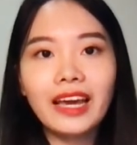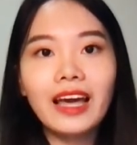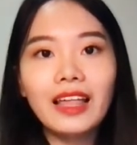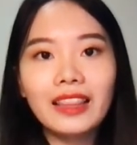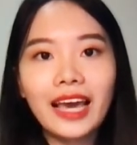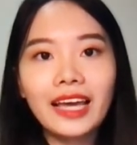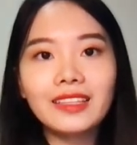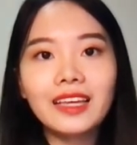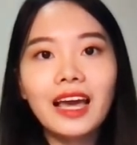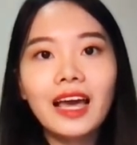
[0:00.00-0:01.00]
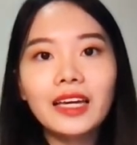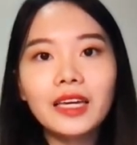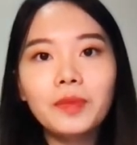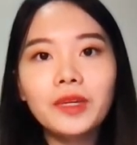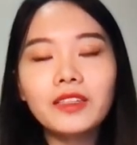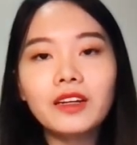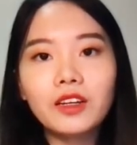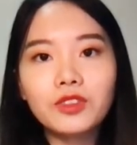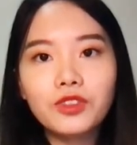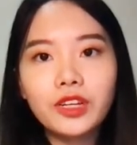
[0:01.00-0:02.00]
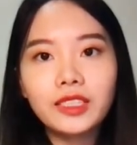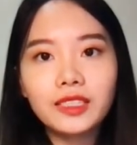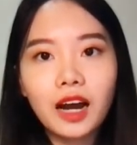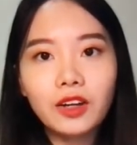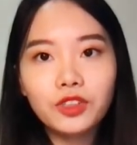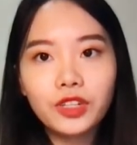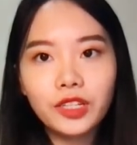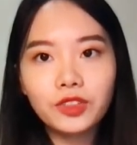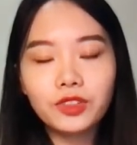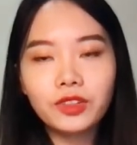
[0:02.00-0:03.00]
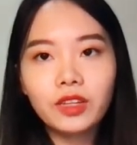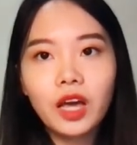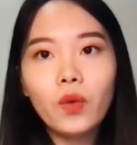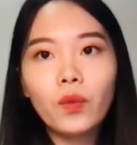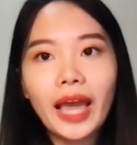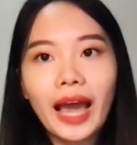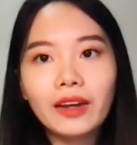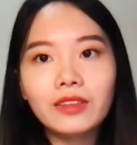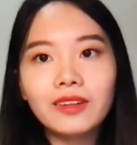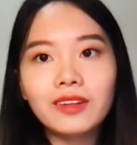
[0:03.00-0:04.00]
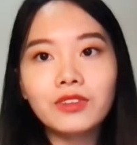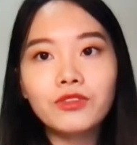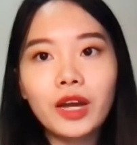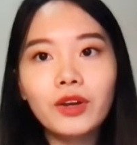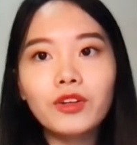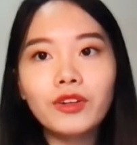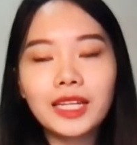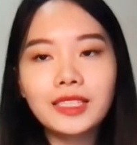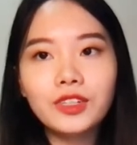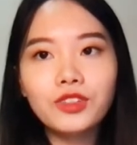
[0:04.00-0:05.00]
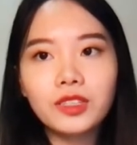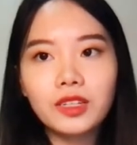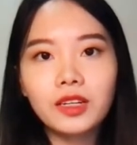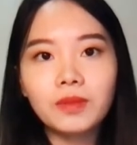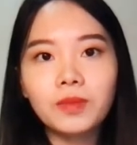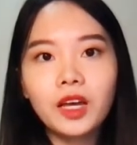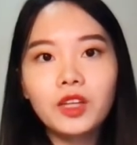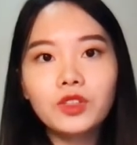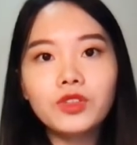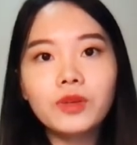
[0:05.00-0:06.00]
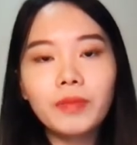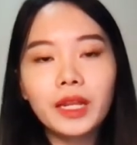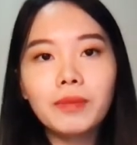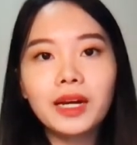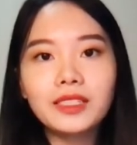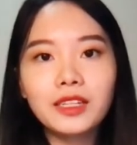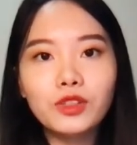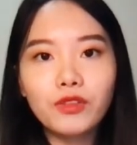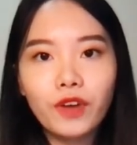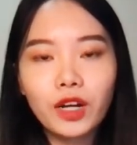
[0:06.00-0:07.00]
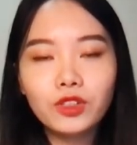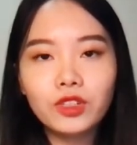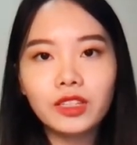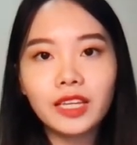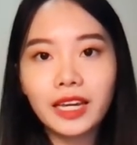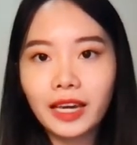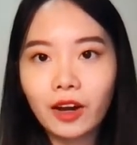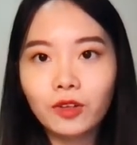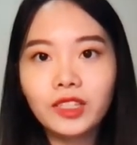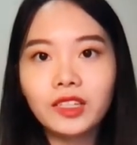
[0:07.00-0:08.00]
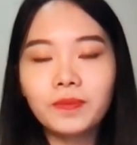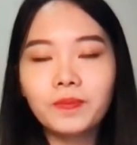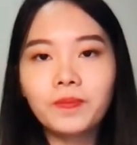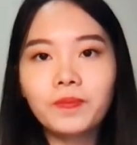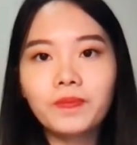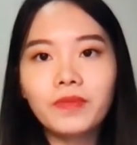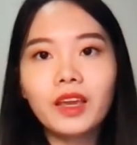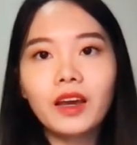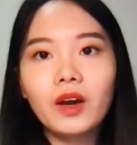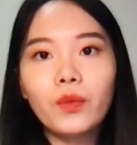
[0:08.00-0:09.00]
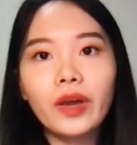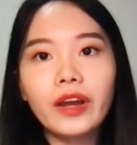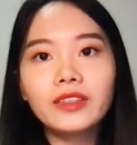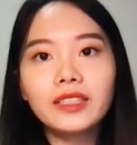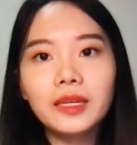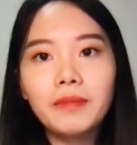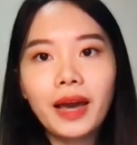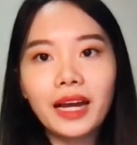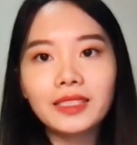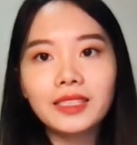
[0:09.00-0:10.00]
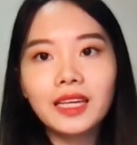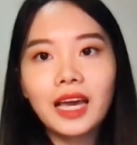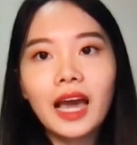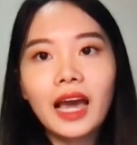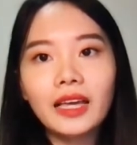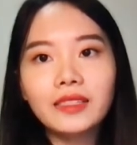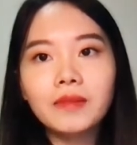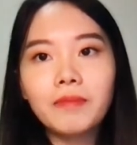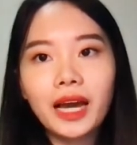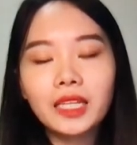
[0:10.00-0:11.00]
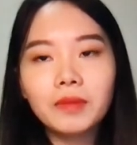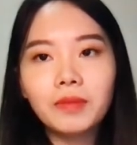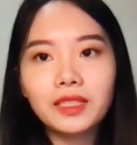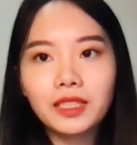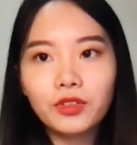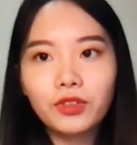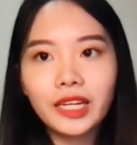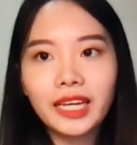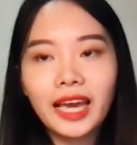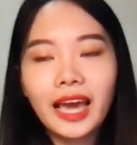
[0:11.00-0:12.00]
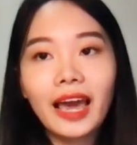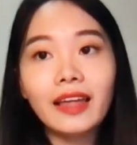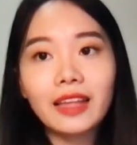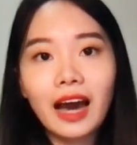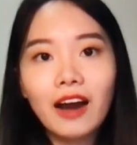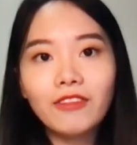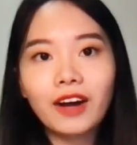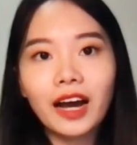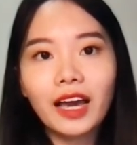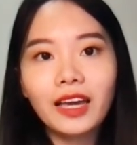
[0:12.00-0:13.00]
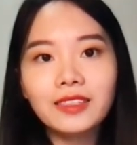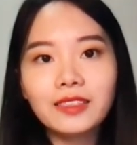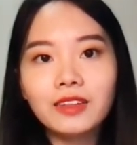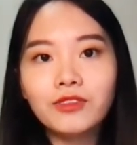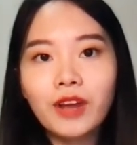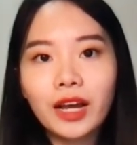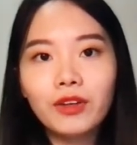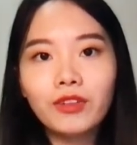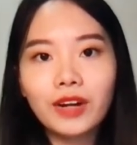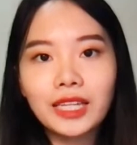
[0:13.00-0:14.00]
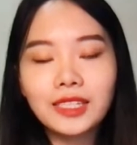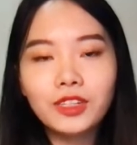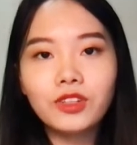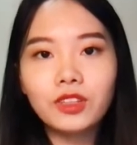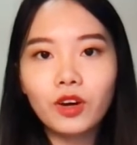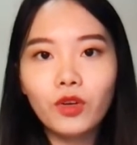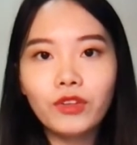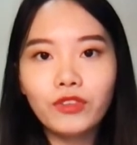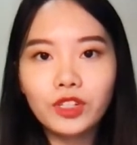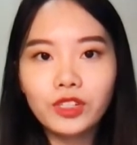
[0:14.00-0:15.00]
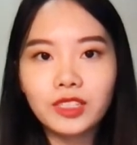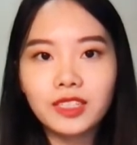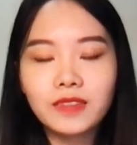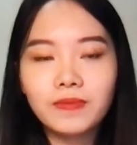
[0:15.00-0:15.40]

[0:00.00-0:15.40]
Then, keeping the constraints unchanged, we add a regularization term to the minimization function in LE, where Dmax is the maximum degree and alpha is the regularization coefficient.